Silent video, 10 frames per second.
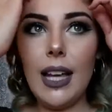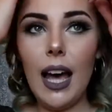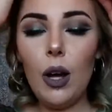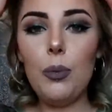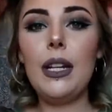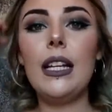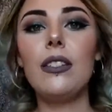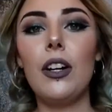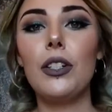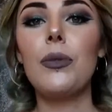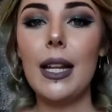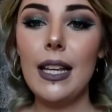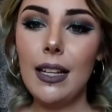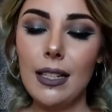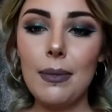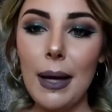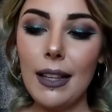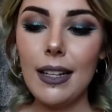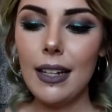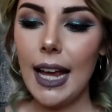help, and I start sweating and
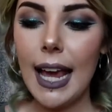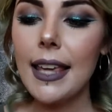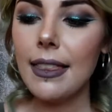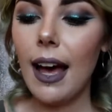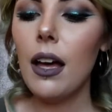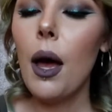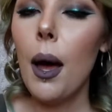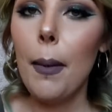smelling, and I hate that.